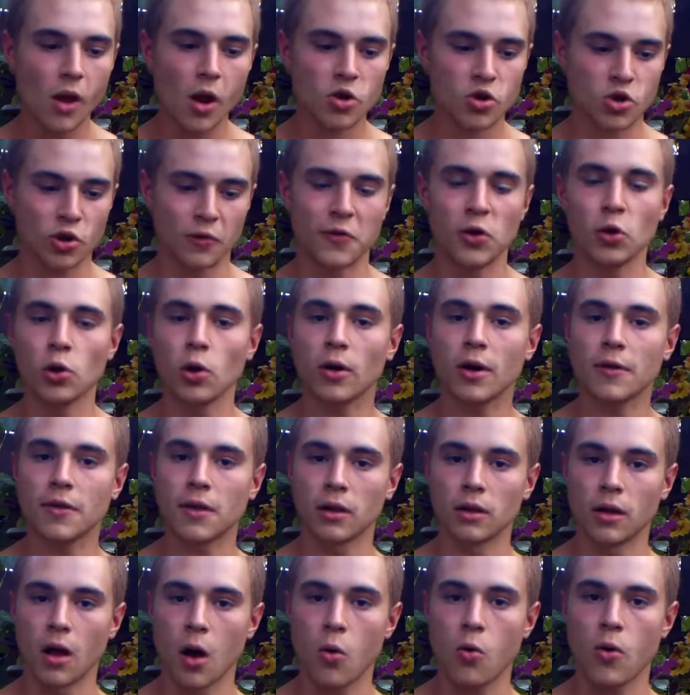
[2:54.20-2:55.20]
So if you look at
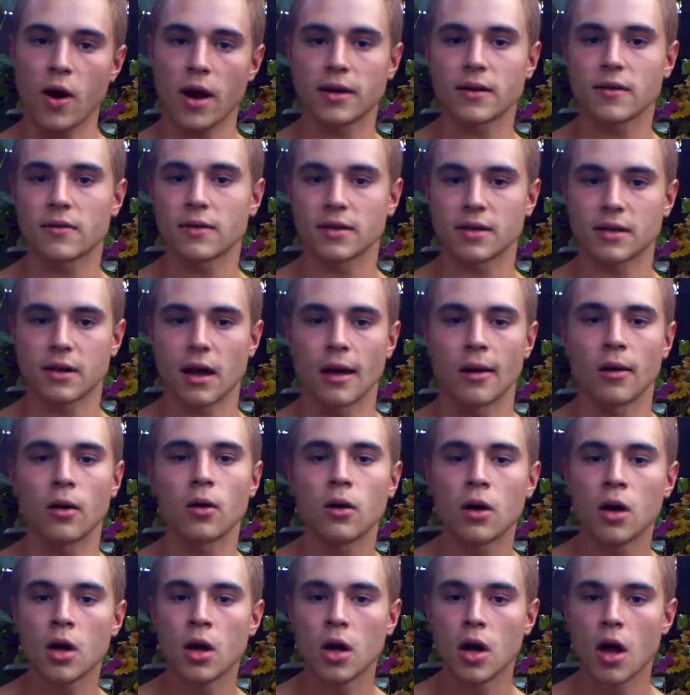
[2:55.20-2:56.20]
the low end of the scale,
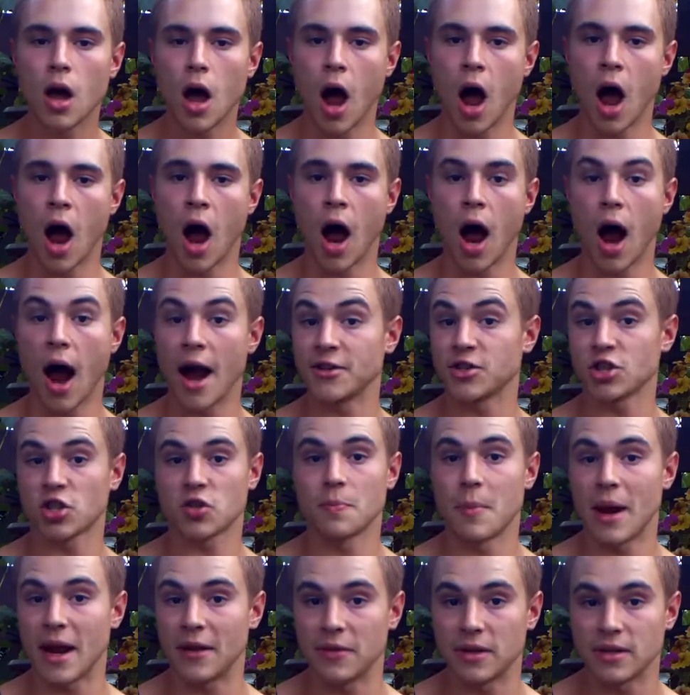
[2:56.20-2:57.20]
I just
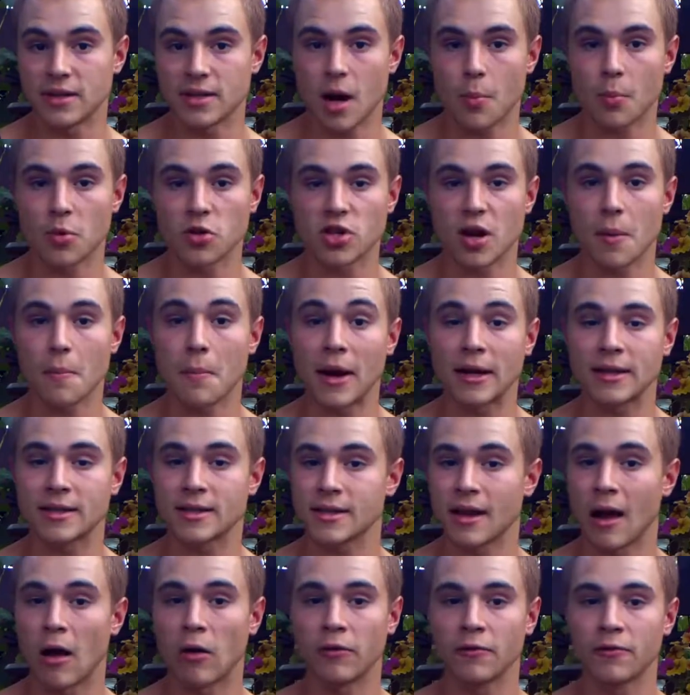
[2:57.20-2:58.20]
made these numbers up
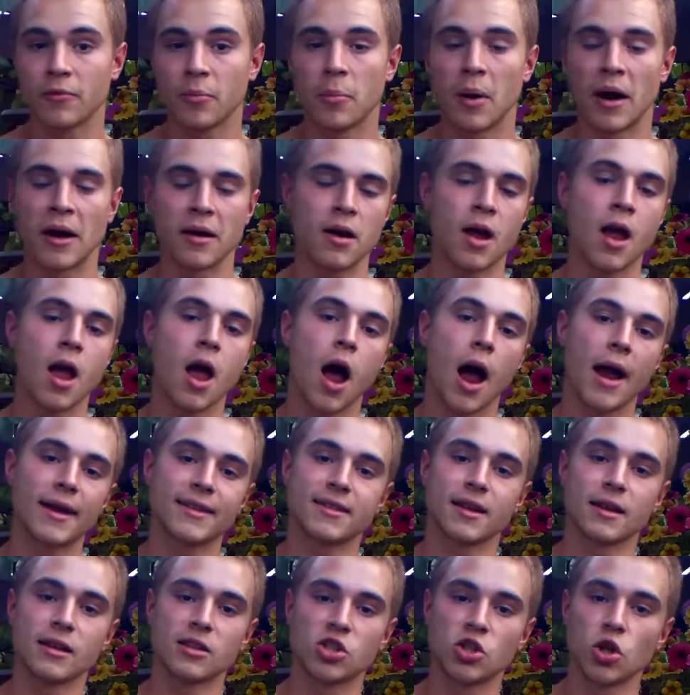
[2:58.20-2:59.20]
myself, but I
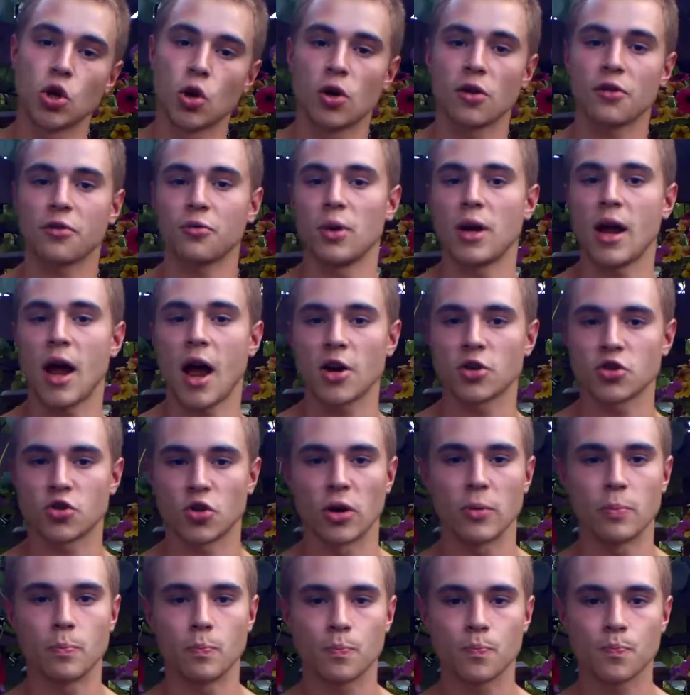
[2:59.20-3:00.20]
say 0 to
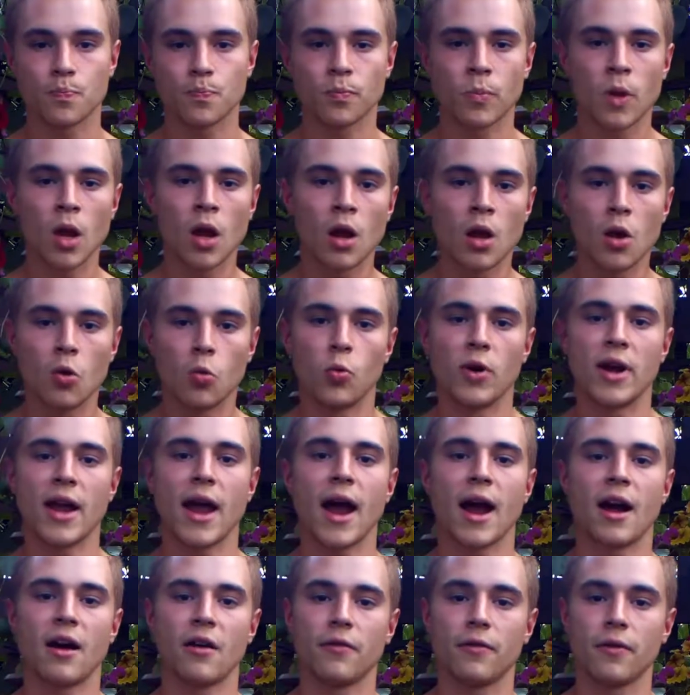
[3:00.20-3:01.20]
300. We
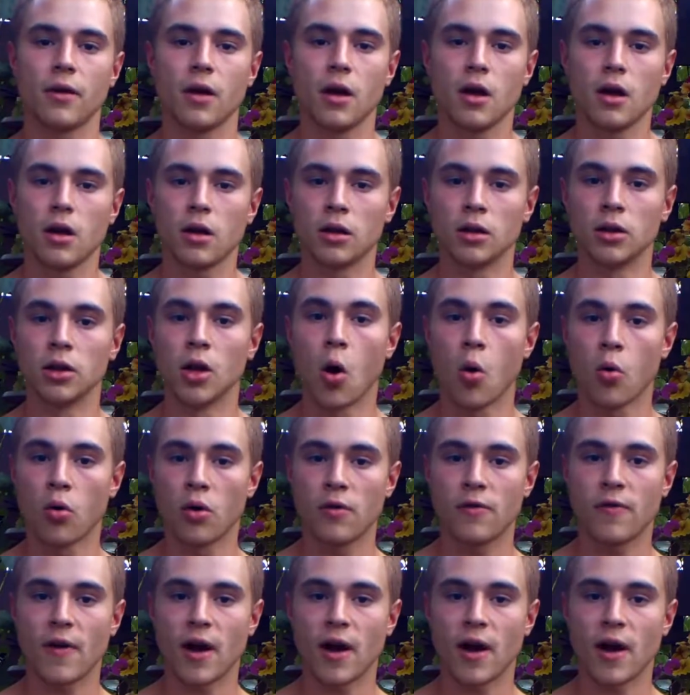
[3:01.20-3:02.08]
have lower